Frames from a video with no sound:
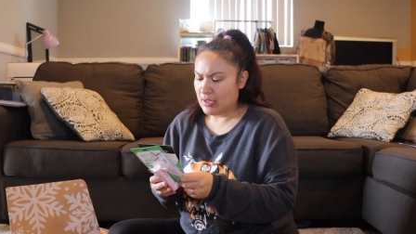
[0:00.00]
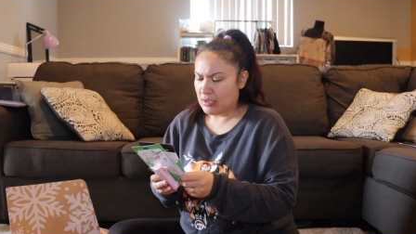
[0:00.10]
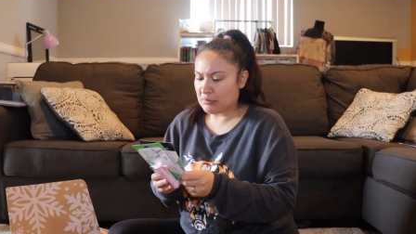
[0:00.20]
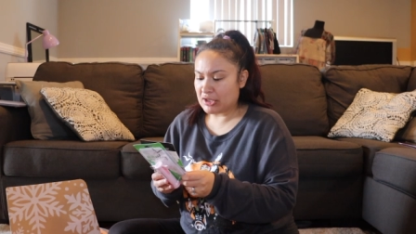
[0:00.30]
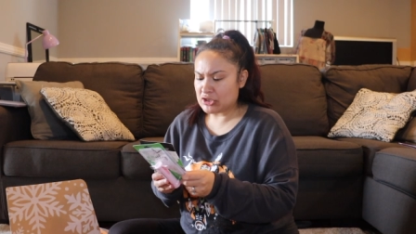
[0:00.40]

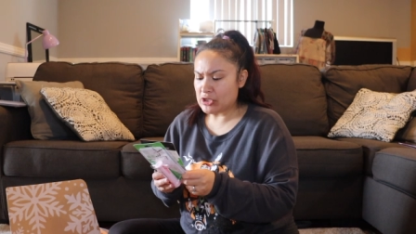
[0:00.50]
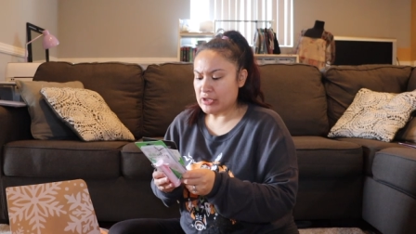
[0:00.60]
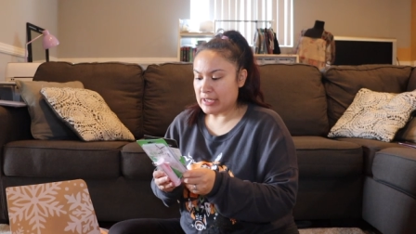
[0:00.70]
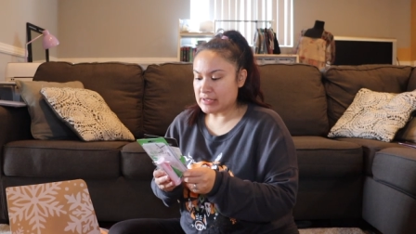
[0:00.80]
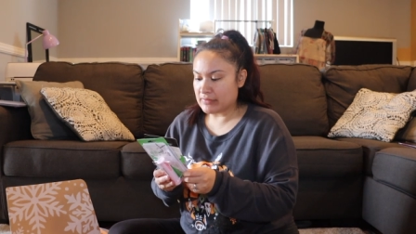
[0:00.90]
I'm pretty sure
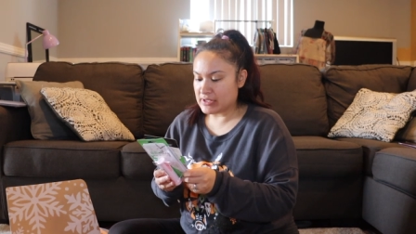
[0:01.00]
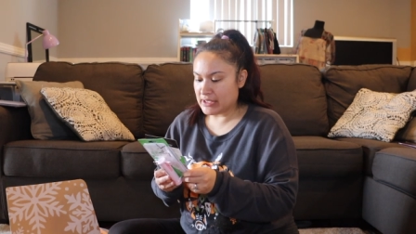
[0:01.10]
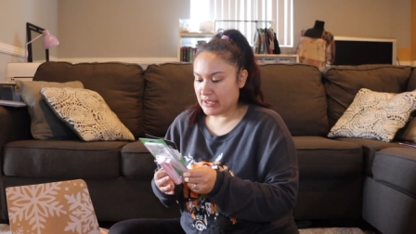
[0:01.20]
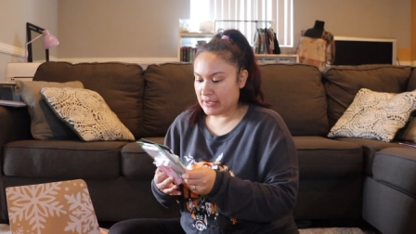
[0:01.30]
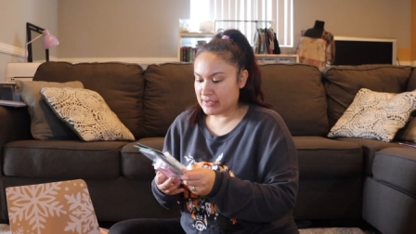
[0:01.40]
you guys have
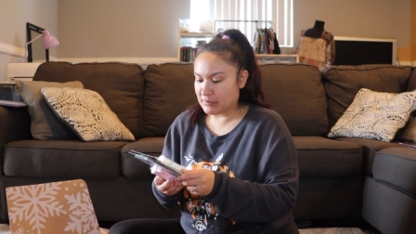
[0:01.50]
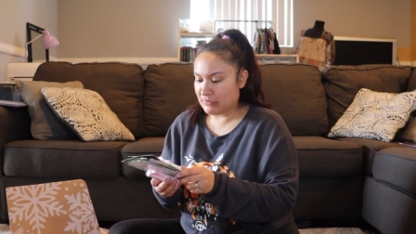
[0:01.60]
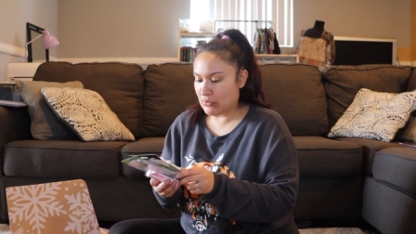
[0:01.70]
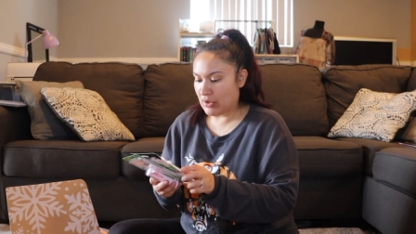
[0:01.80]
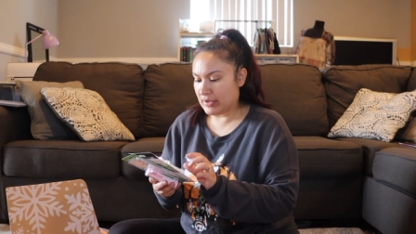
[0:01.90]
seen these
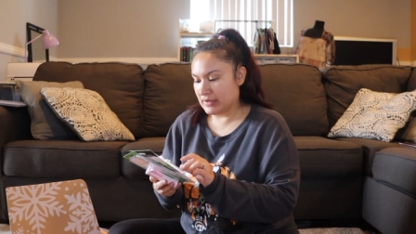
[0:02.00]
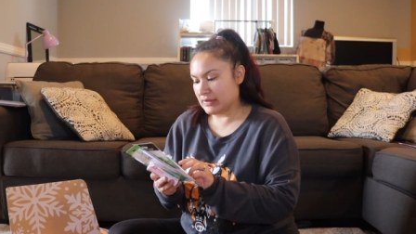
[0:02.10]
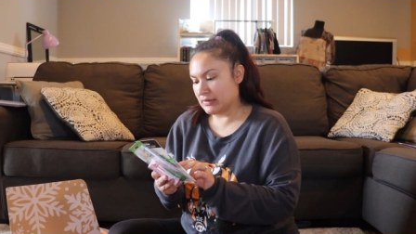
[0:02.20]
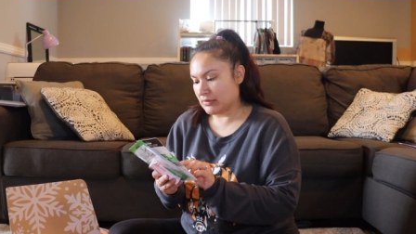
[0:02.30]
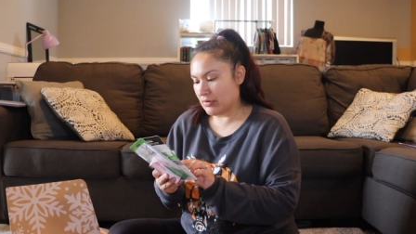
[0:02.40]
before. This
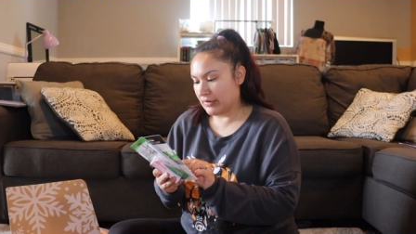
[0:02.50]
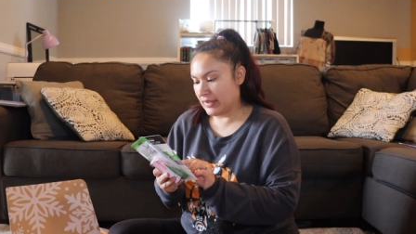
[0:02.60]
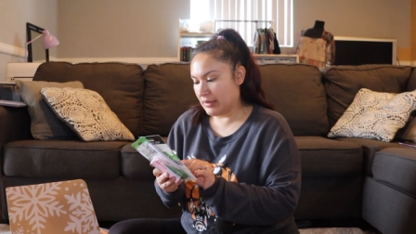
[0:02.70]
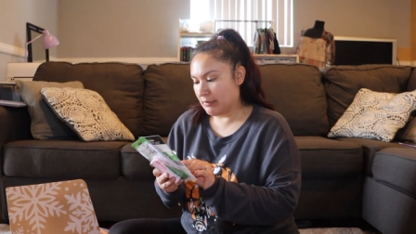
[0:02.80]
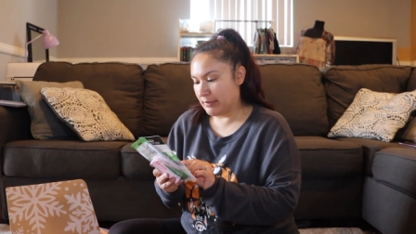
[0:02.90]
is called
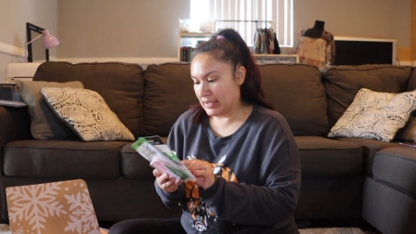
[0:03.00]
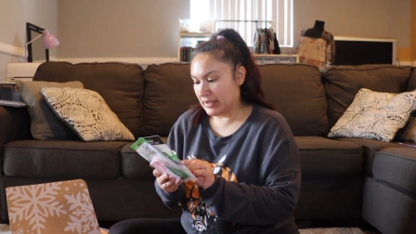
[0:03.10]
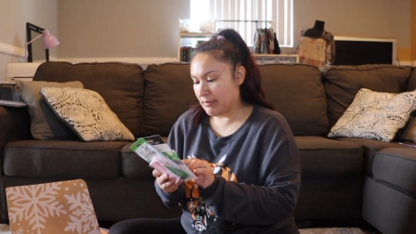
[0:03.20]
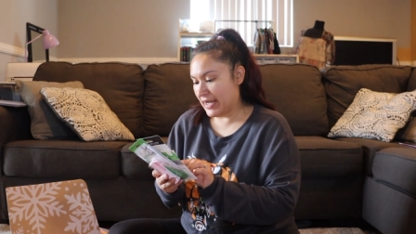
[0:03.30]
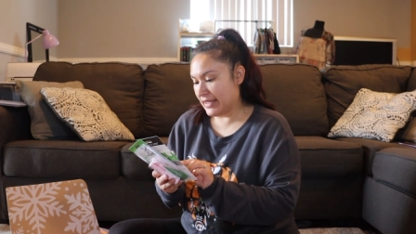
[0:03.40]
the
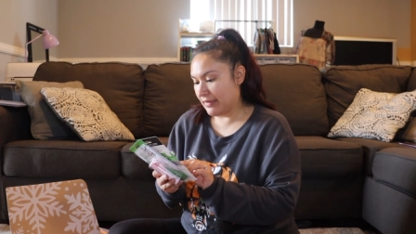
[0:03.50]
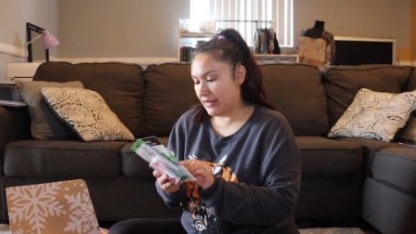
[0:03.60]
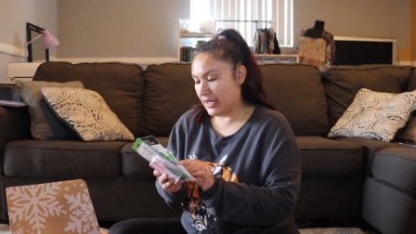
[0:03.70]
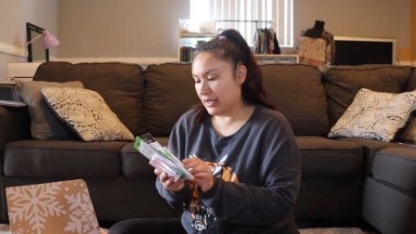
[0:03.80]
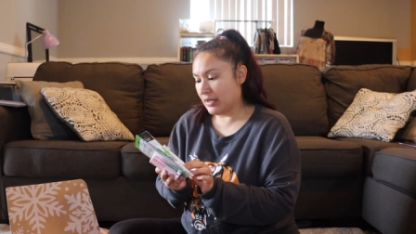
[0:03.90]
bug bite
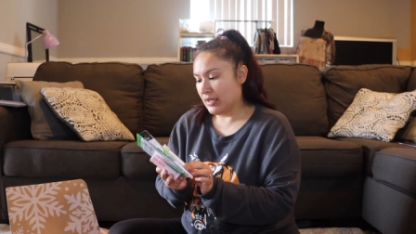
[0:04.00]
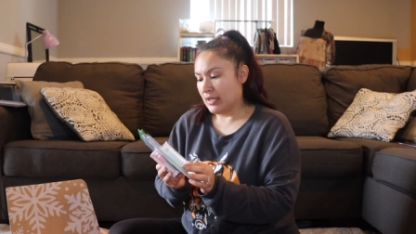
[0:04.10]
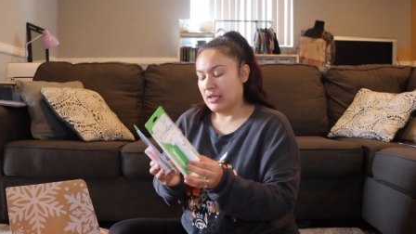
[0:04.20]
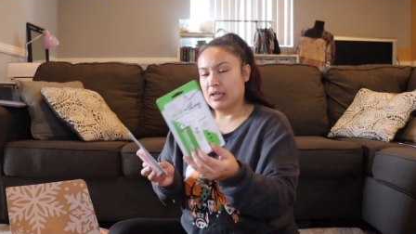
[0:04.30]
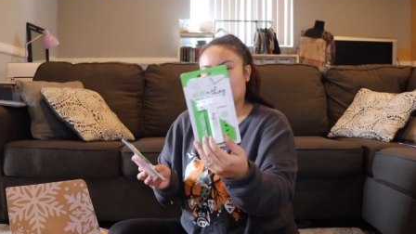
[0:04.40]
thing,
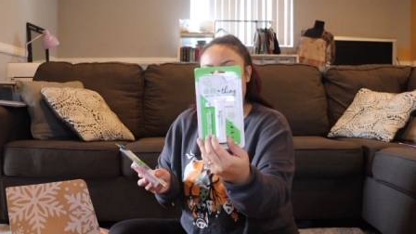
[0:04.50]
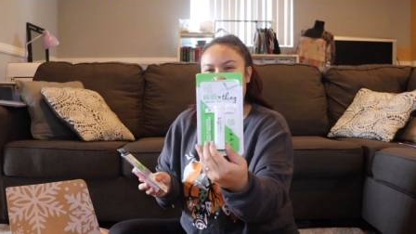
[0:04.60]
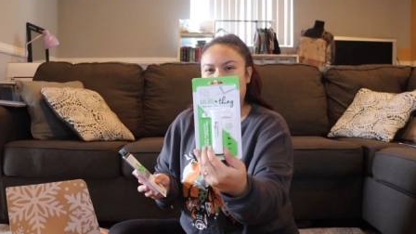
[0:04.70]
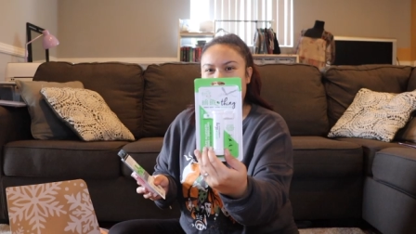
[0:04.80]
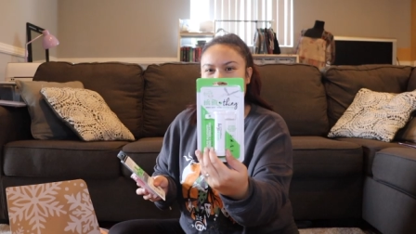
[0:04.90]

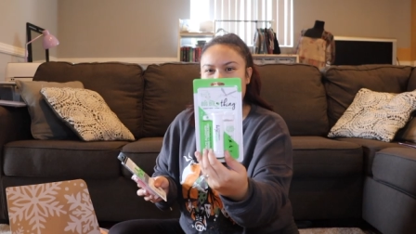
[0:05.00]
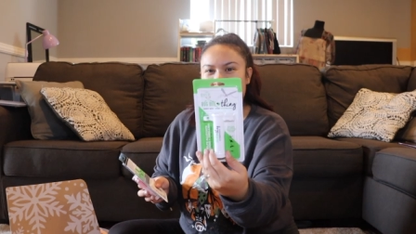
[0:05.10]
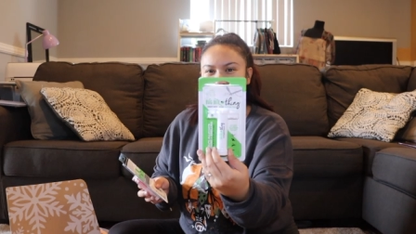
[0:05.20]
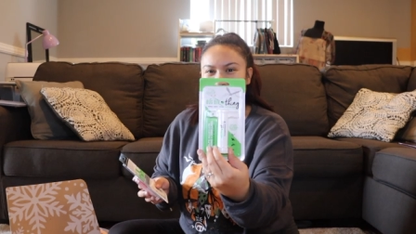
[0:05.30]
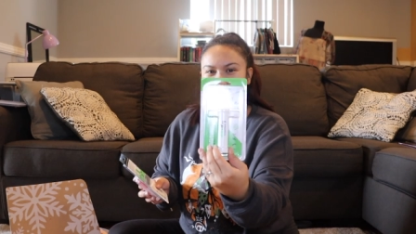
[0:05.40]
and it
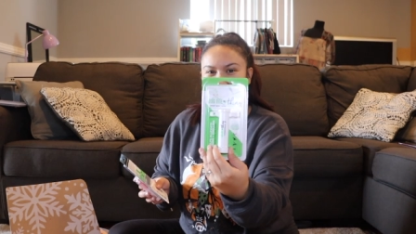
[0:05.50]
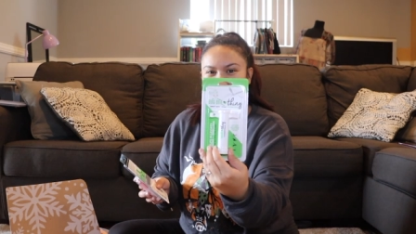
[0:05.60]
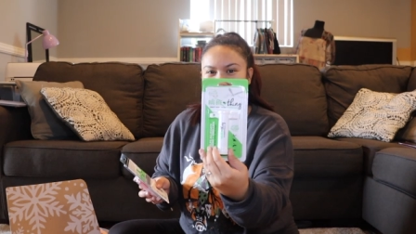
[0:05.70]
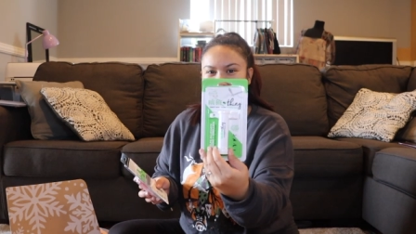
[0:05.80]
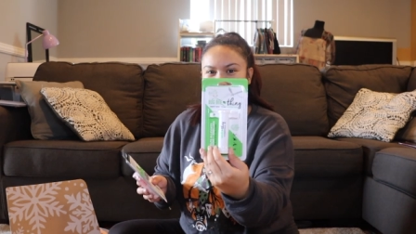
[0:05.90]
just
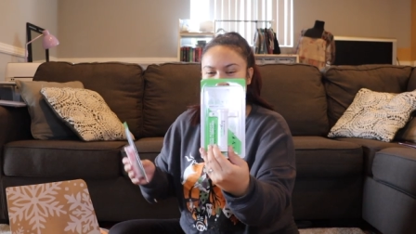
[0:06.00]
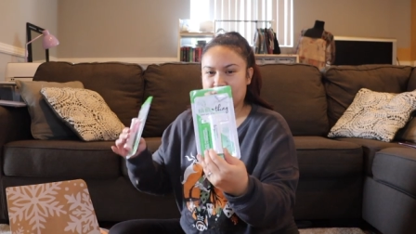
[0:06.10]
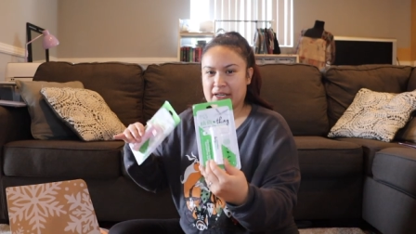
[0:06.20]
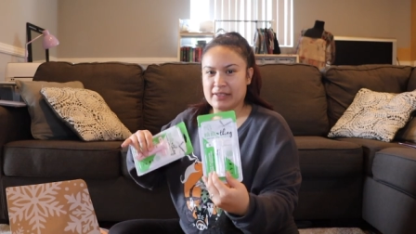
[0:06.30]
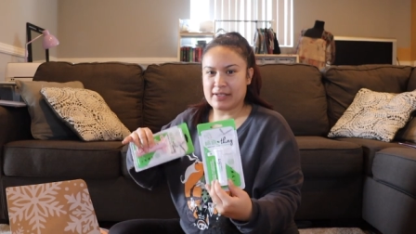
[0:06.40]
basically
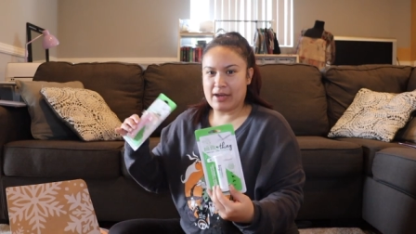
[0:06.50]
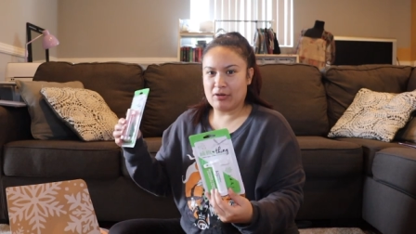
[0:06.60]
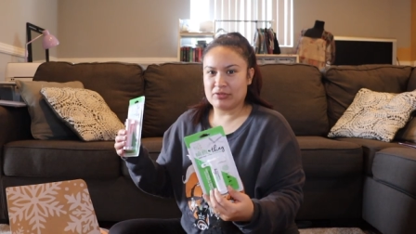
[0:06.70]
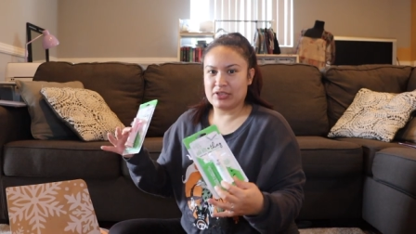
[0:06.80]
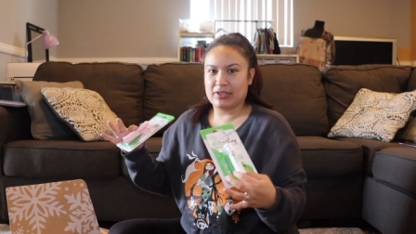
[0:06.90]
takes
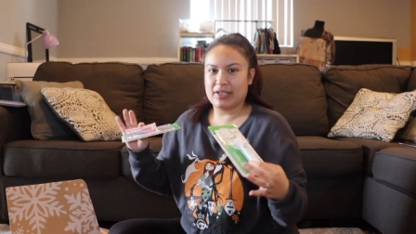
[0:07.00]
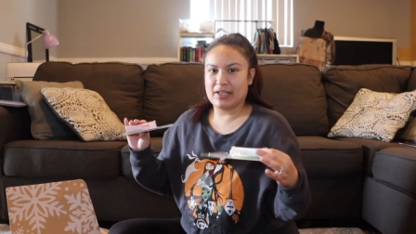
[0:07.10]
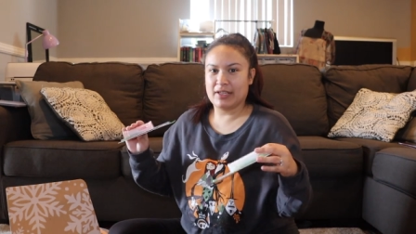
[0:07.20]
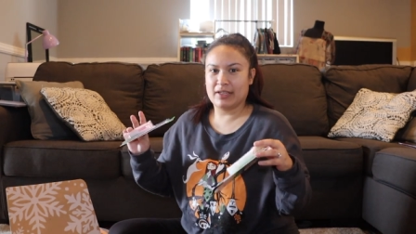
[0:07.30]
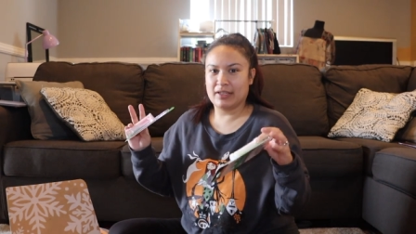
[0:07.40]
out
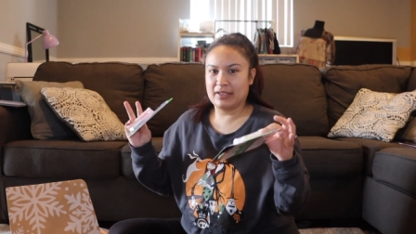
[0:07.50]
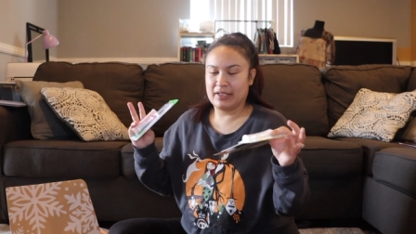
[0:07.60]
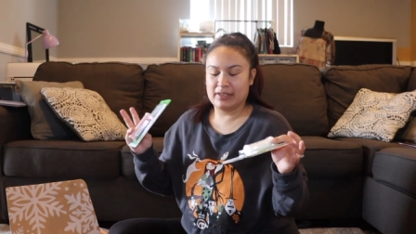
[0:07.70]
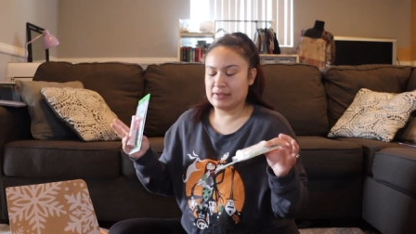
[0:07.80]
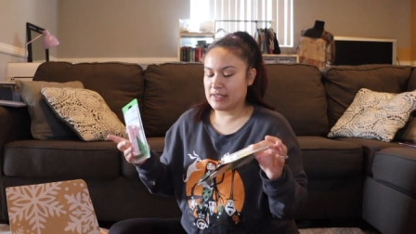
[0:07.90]
the
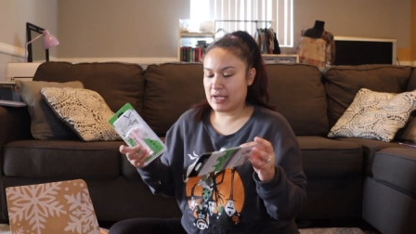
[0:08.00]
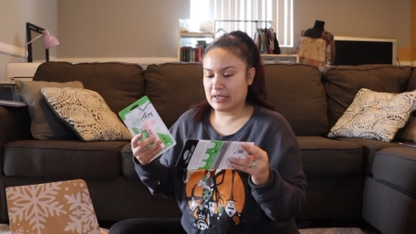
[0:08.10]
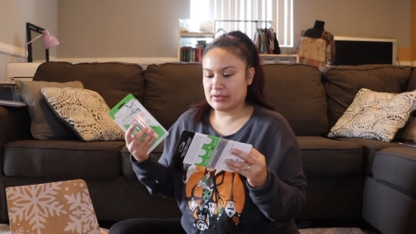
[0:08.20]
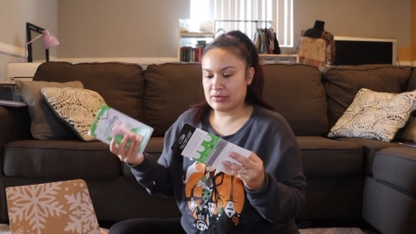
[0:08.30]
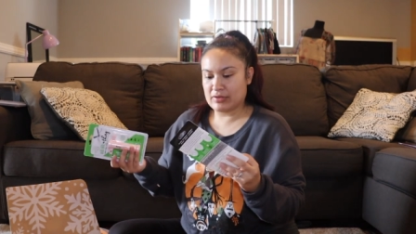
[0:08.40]

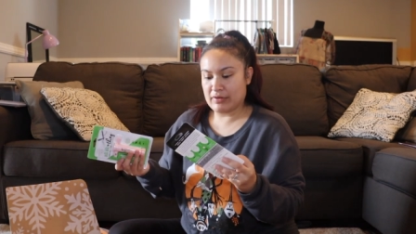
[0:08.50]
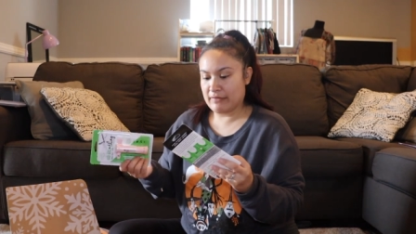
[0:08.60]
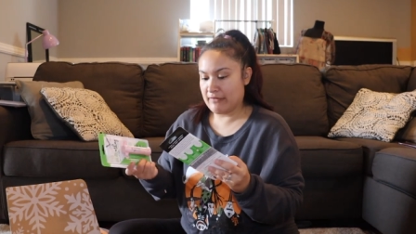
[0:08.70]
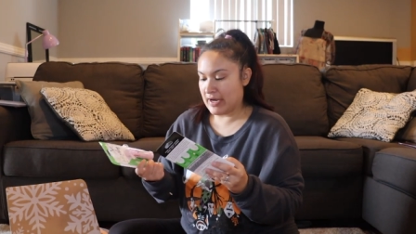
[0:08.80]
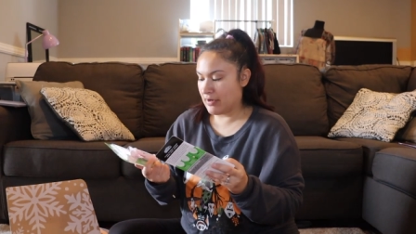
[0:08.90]
insect
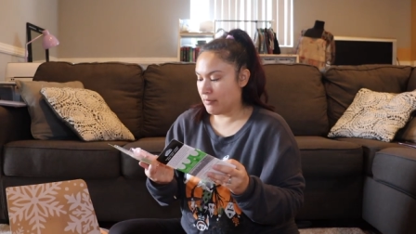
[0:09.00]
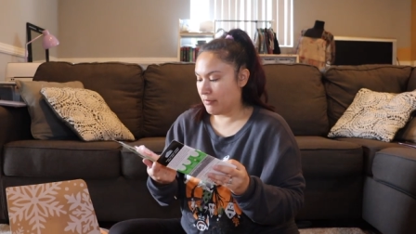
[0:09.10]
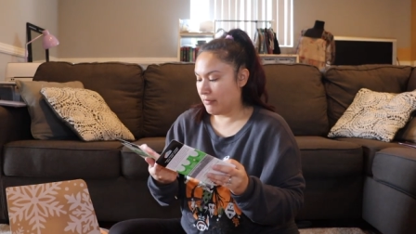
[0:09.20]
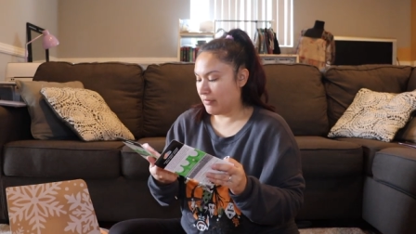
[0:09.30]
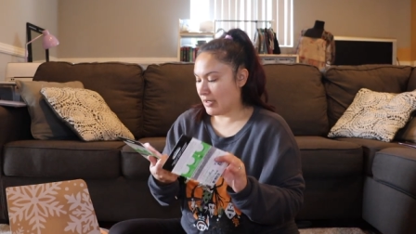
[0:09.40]
venom